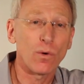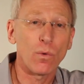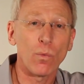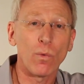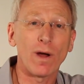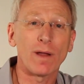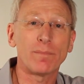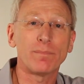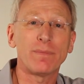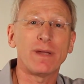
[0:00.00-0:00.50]

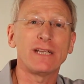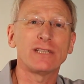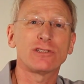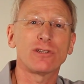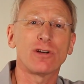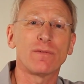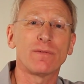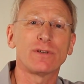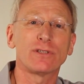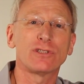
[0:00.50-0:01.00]
what
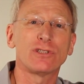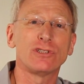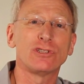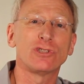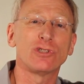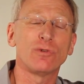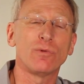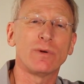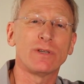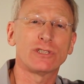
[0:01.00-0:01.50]
Beethoven could
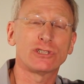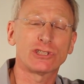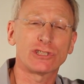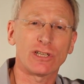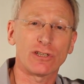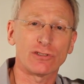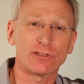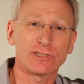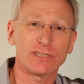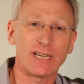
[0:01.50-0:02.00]
do with
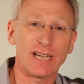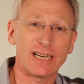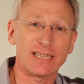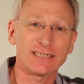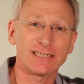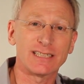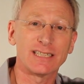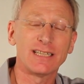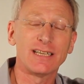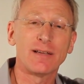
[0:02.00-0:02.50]
Schiller's
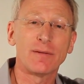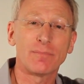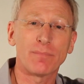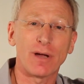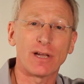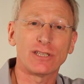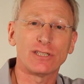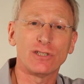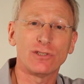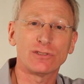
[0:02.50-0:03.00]
text
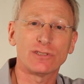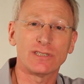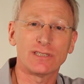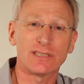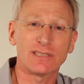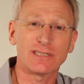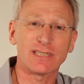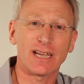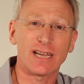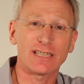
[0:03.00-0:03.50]
by using
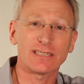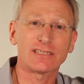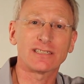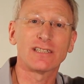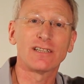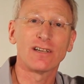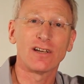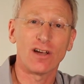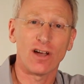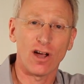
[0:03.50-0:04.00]
the
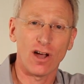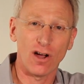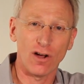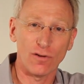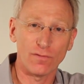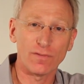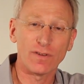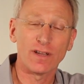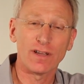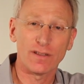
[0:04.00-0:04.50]
text
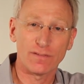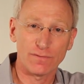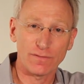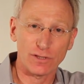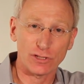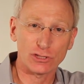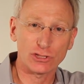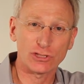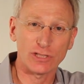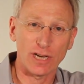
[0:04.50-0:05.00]
of
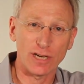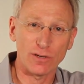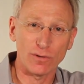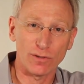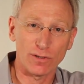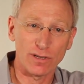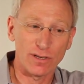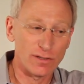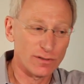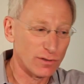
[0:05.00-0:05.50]

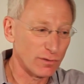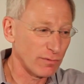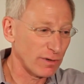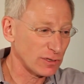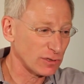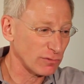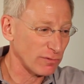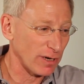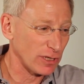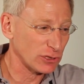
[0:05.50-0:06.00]
Verstehung, the
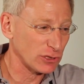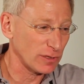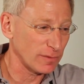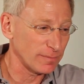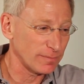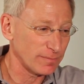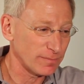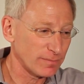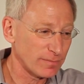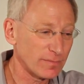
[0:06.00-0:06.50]

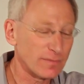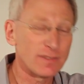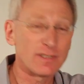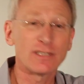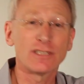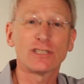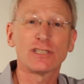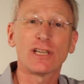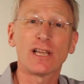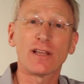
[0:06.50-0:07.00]
resurrection.
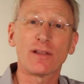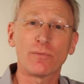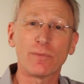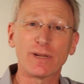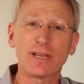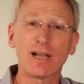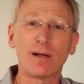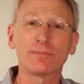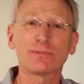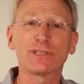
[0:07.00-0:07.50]

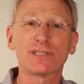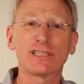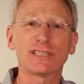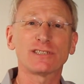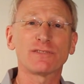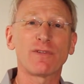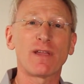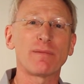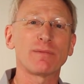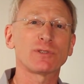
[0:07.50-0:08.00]
We come to
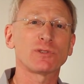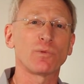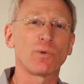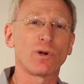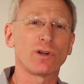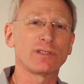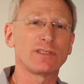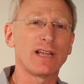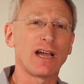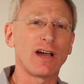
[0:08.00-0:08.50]
this famous word